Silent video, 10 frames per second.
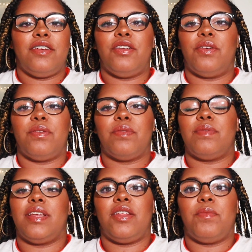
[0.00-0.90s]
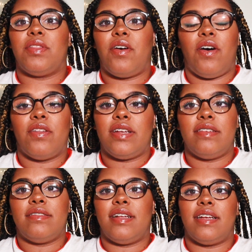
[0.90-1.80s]
dealing with all
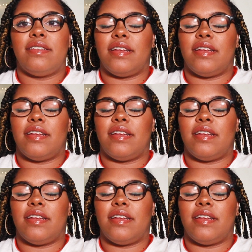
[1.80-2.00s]
these things,